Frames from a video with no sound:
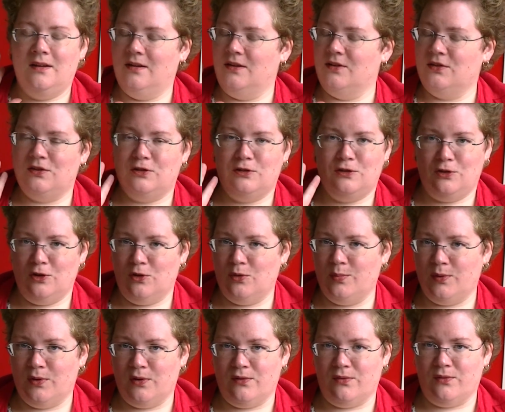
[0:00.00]
so
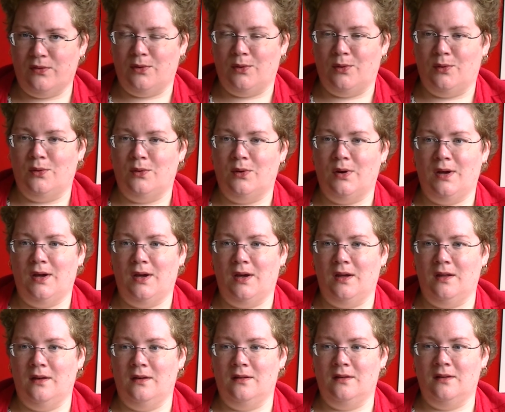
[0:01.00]
beautiful.
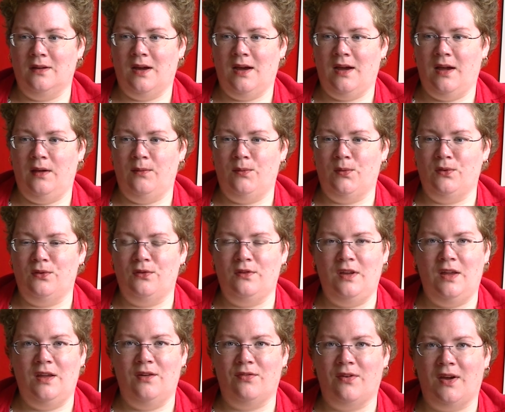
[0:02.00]
And I will
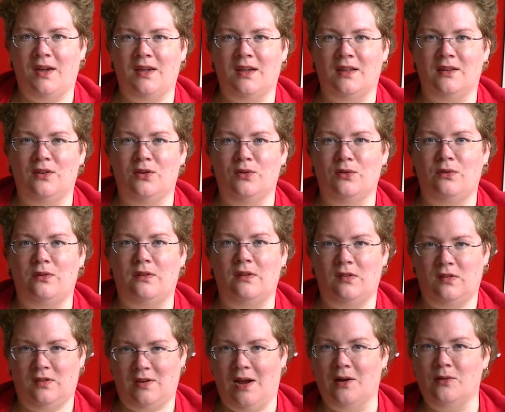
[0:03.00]
see if I can use the
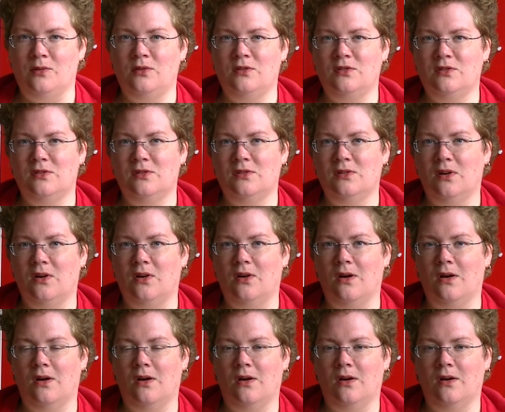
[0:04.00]
sounds
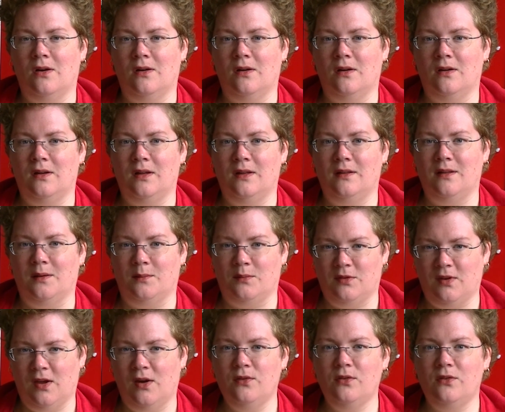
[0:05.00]
uh,
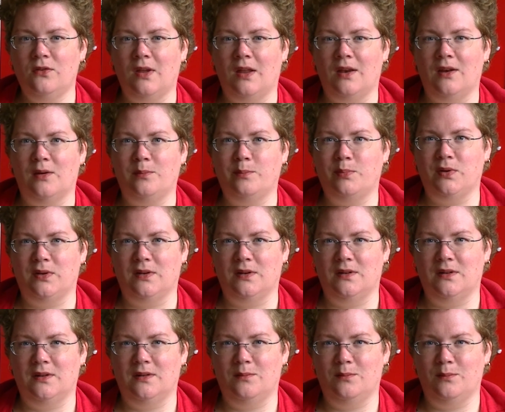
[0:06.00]
themselves and not put
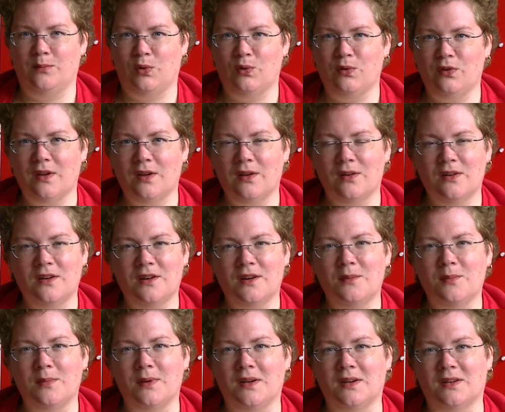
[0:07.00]
music under
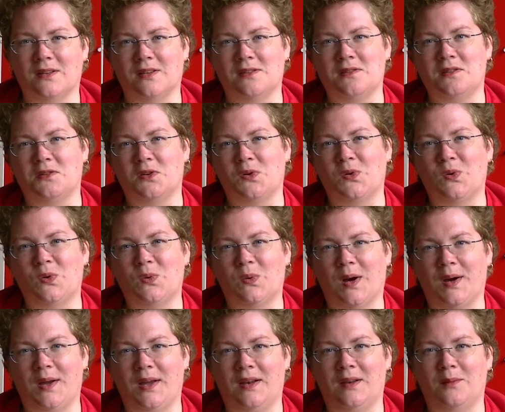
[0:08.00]
because it's so
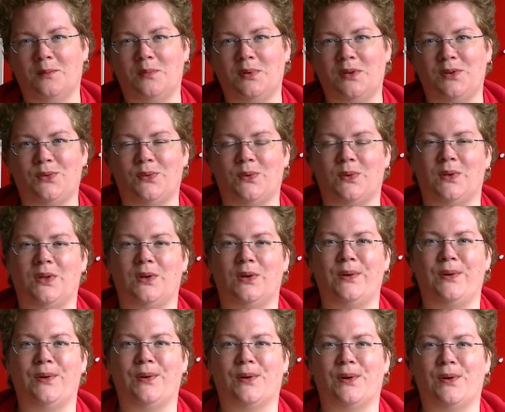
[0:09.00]
quiet and peaceful. You
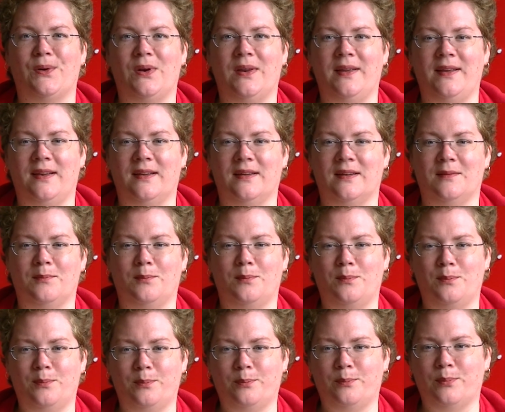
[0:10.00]
hear only the
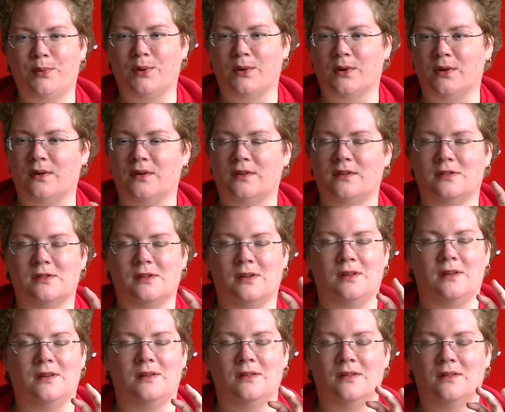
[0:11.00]
birds
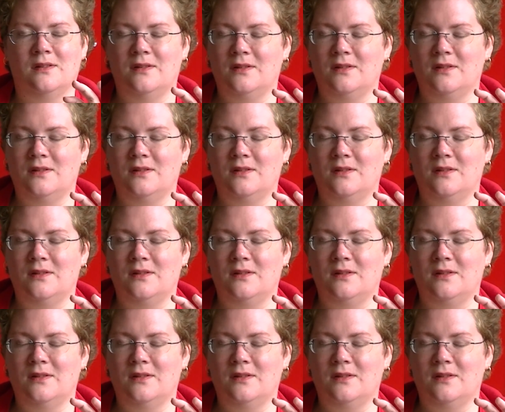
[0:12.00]
and